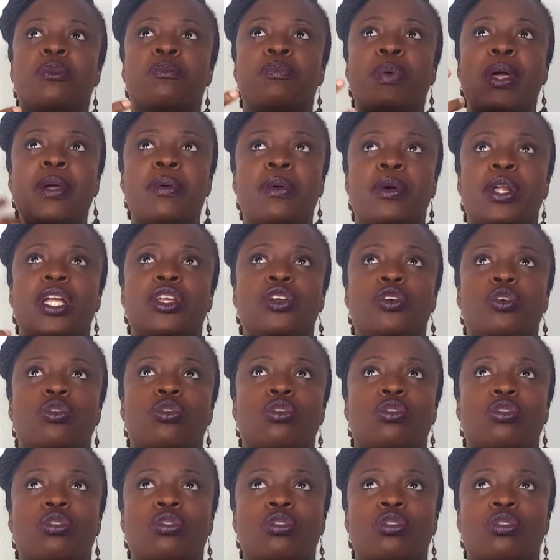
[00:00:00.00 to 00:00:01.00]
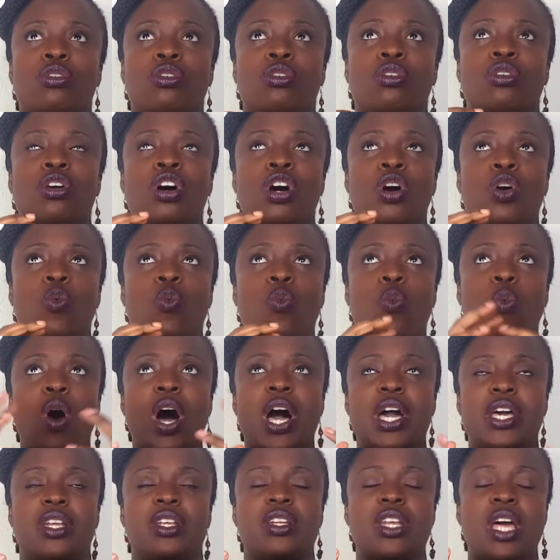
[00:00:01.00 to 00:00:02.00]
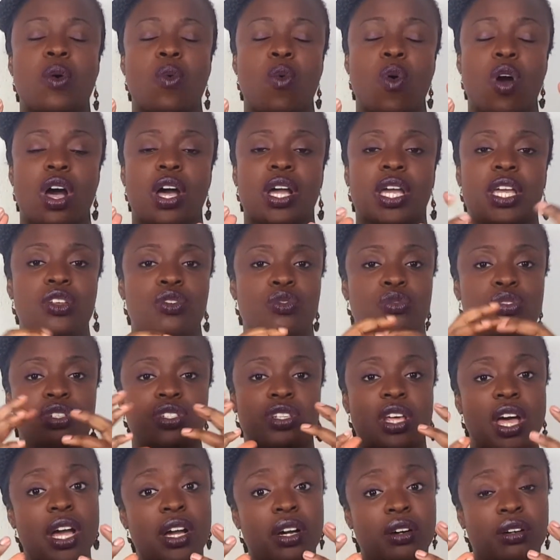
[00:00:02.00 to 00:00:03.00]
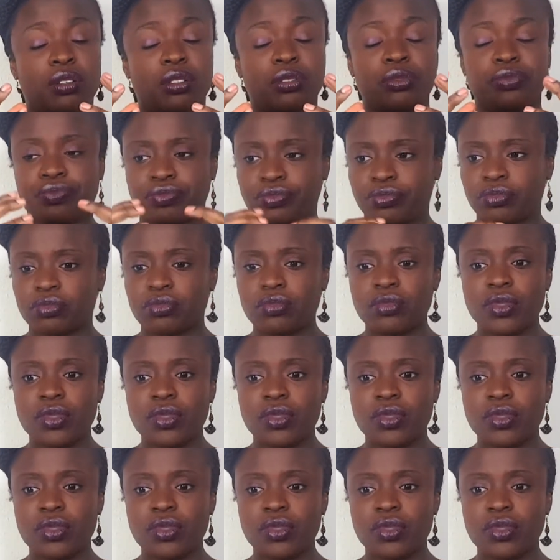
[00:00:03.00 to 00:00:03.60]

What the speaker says: people in your wider network, in your circle,